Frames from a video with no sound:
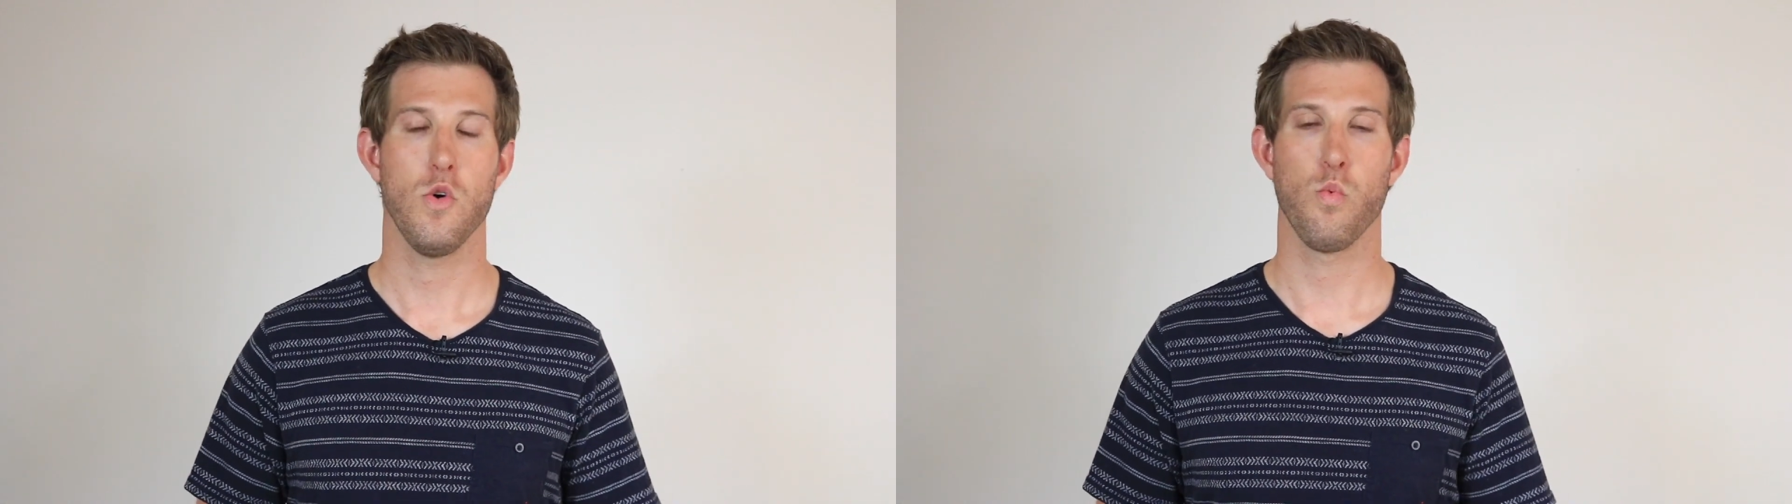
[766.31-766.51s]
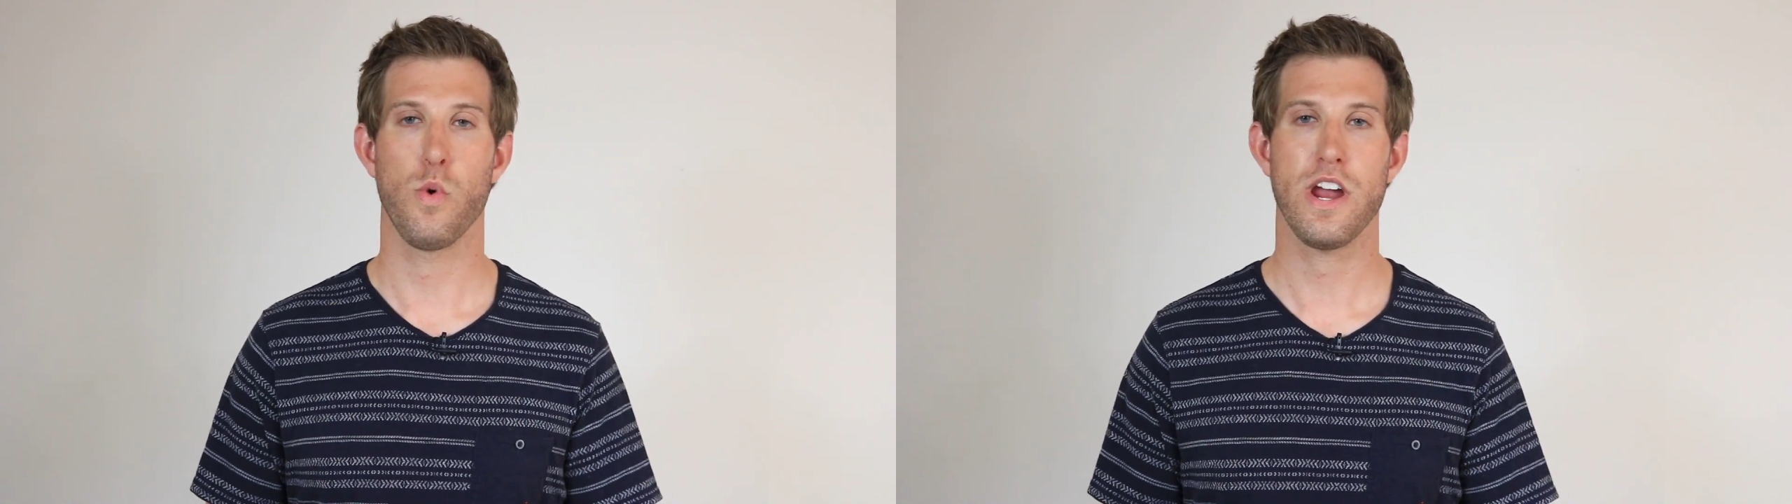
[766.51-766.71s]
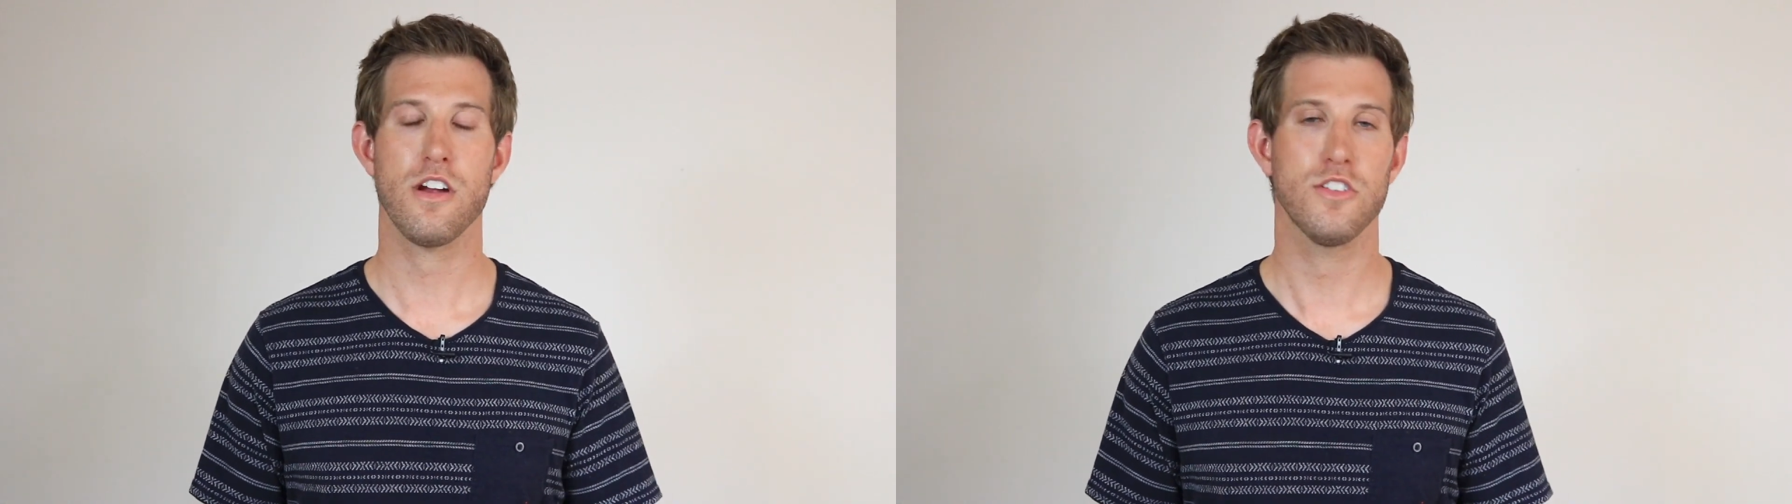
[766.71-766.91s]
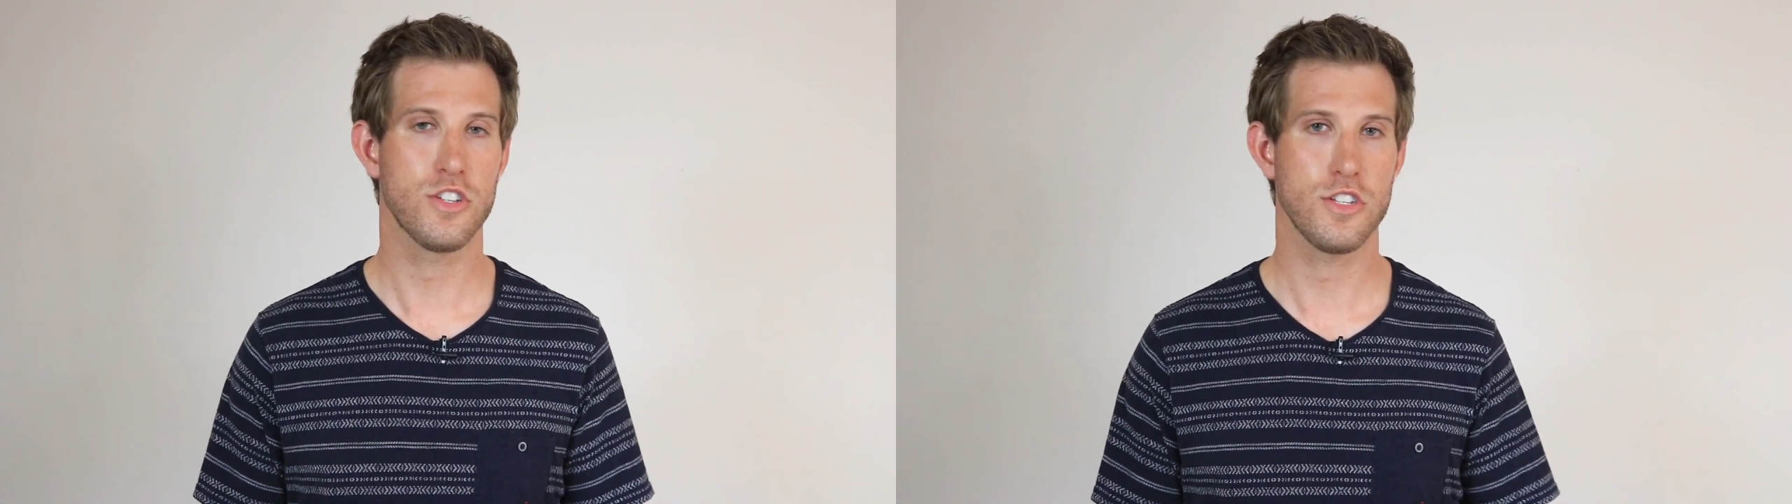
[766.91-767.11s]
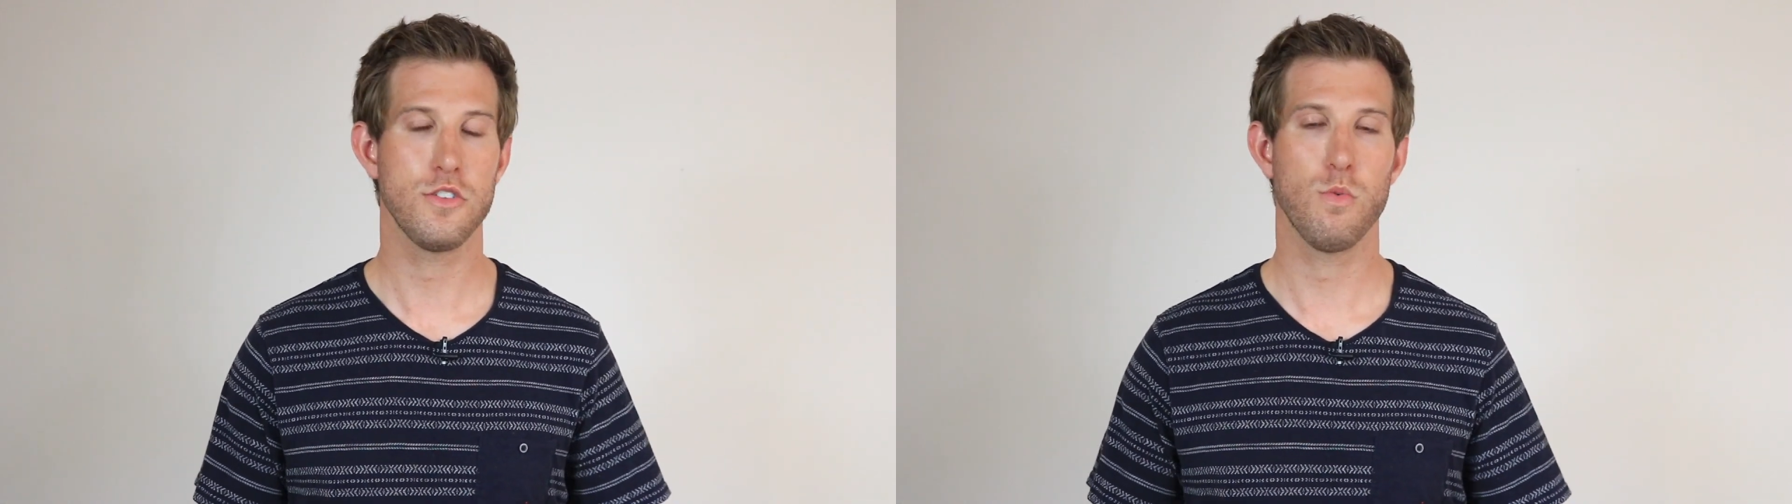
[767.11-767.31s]
where
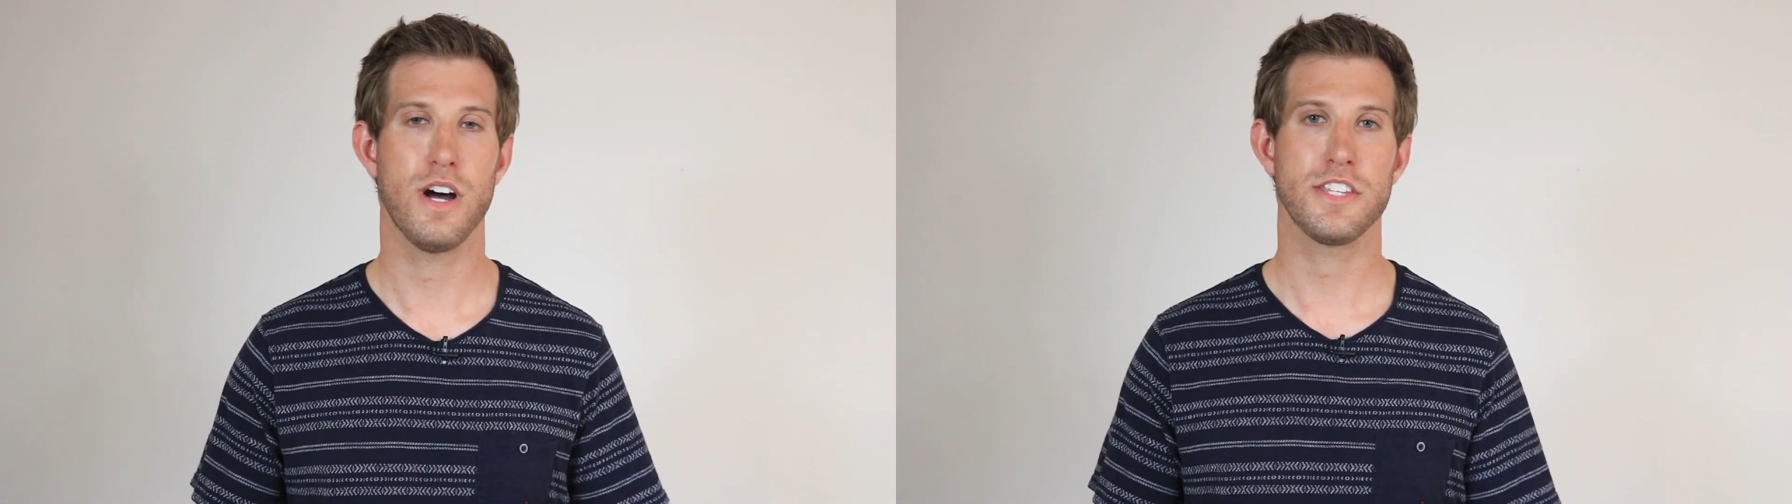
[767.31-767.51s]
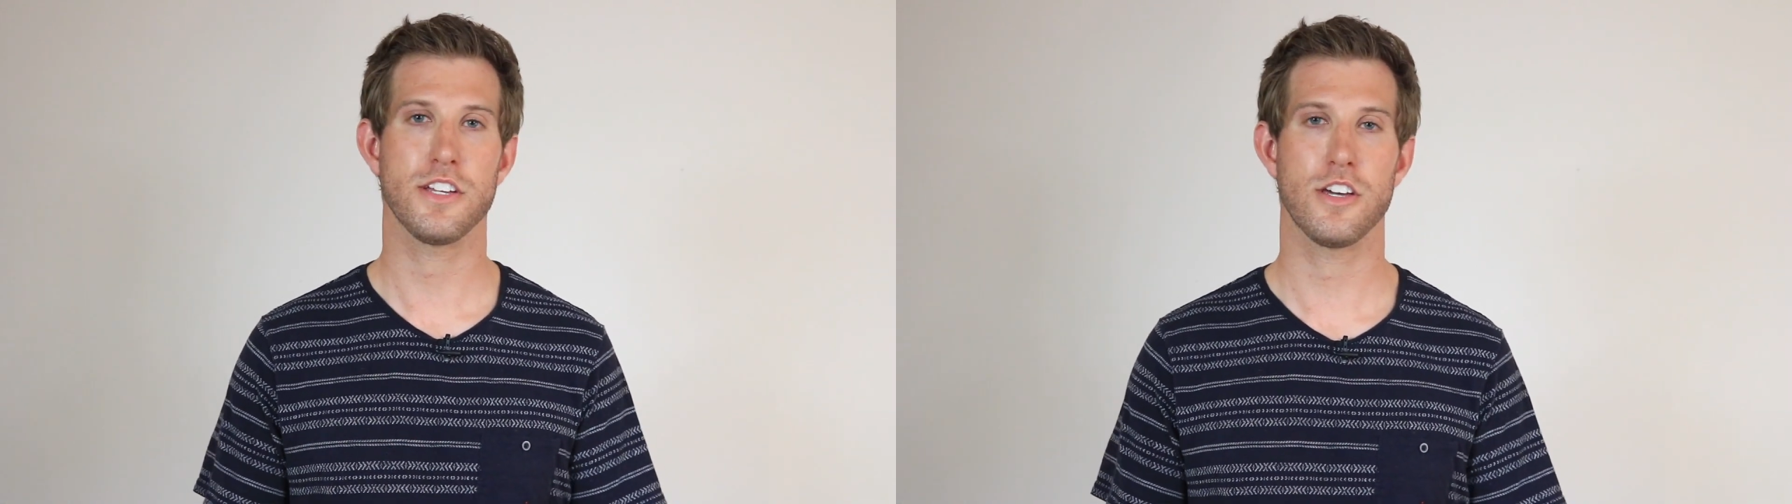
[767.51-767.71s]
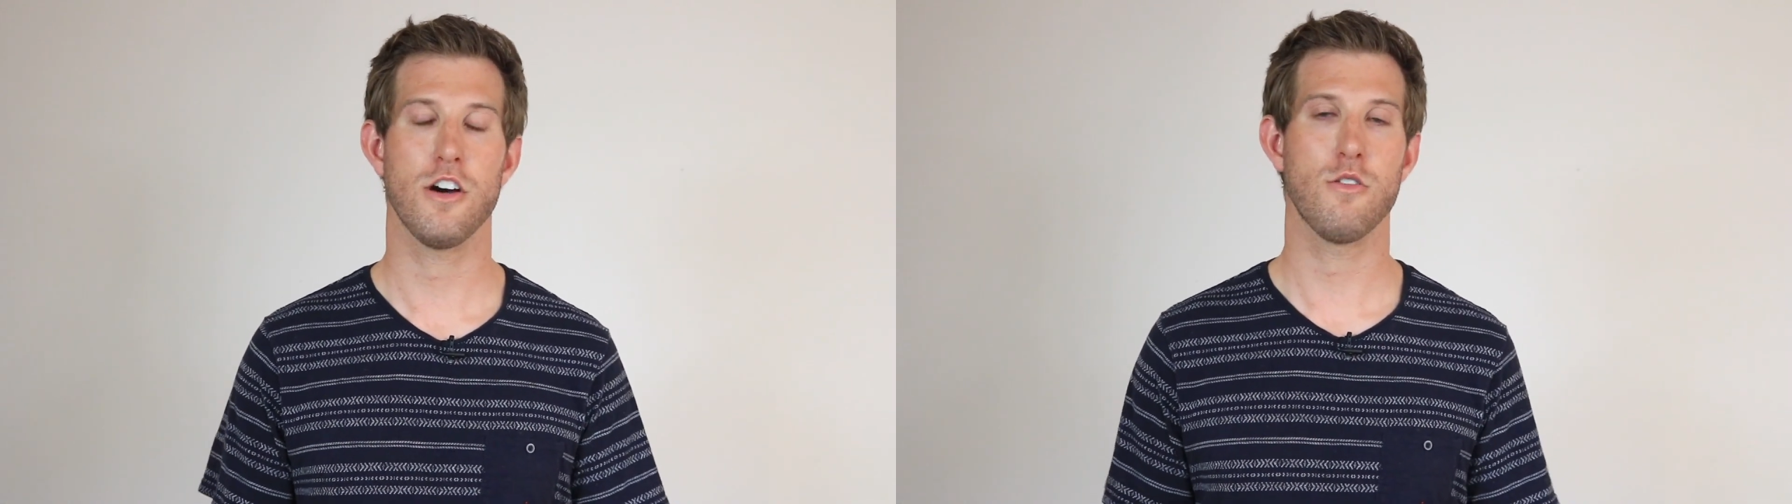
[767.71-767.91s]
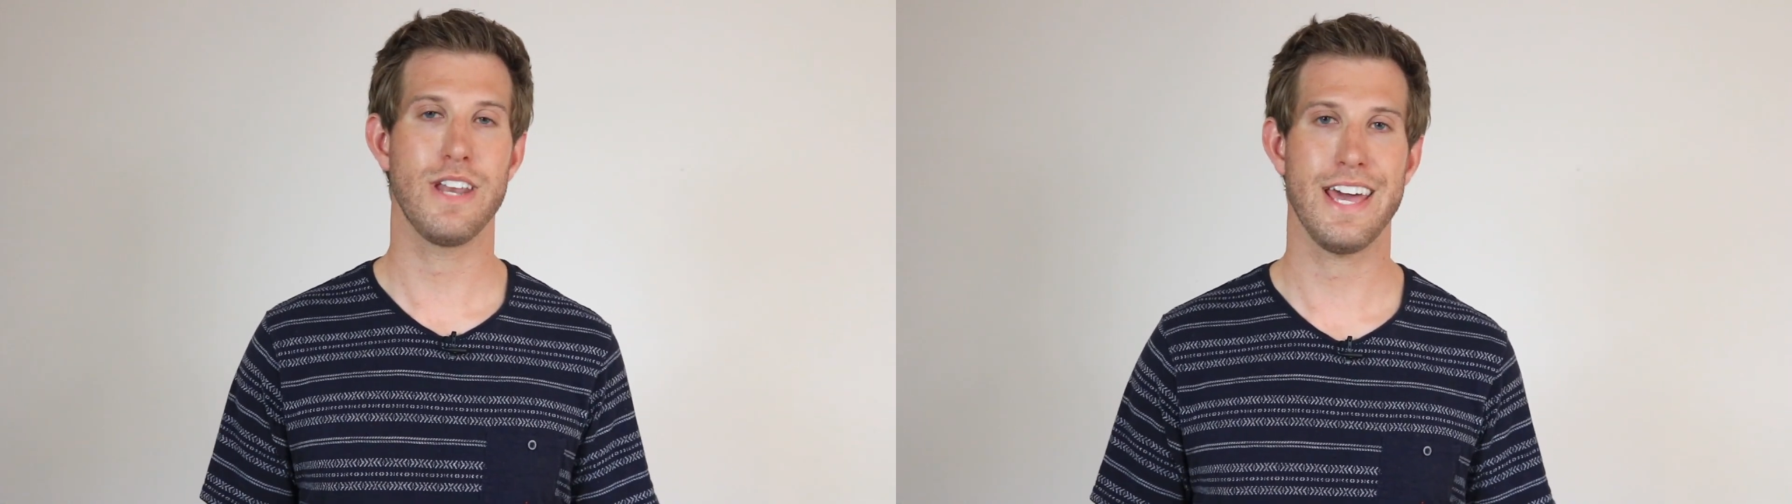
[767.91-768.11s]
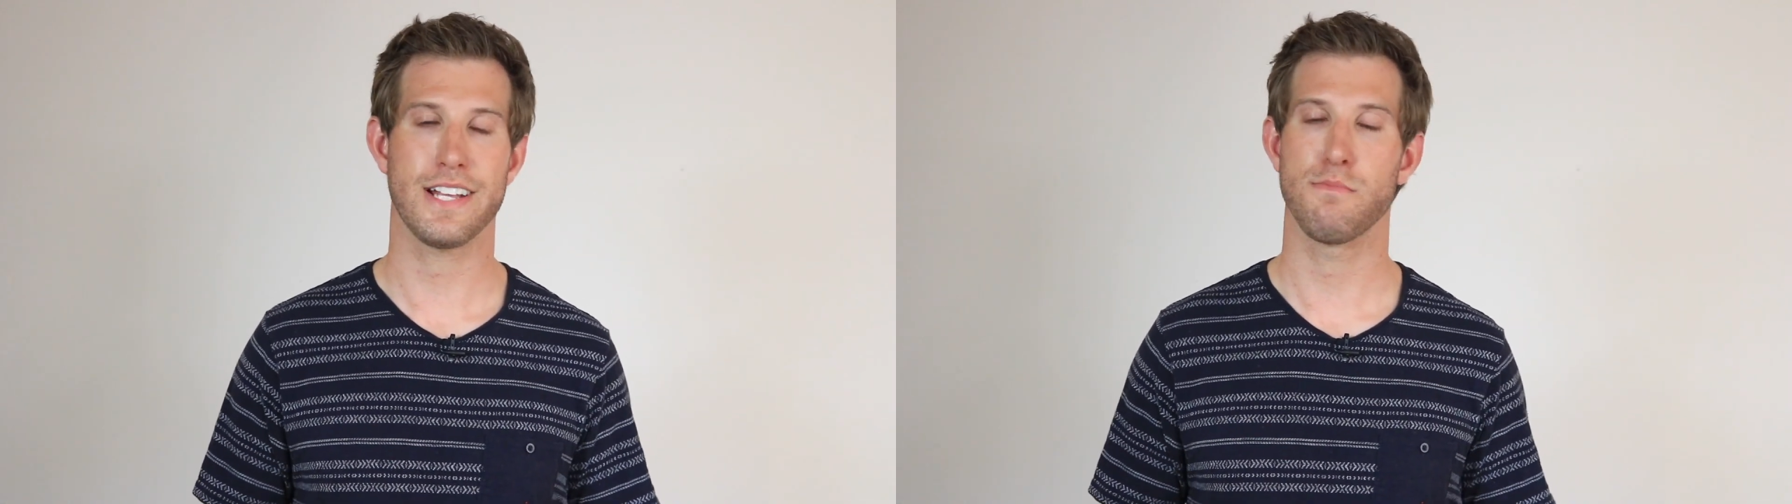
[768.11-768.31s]
do you want to go
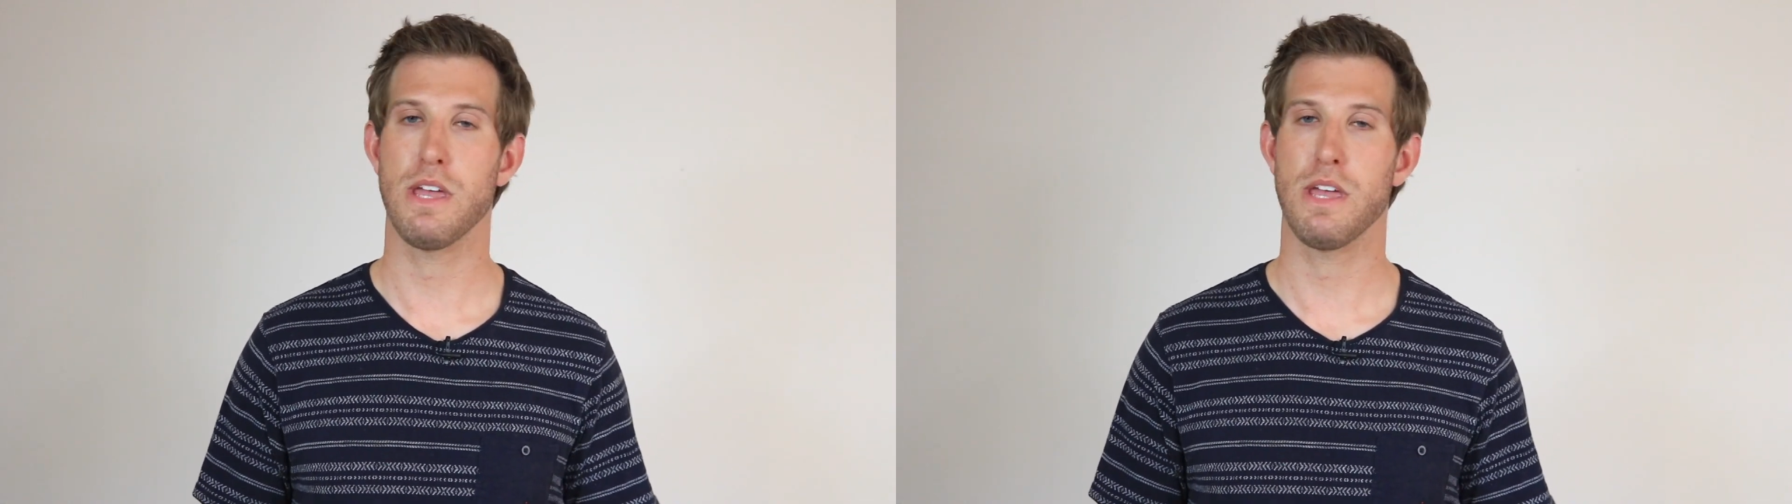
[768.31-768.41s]
next?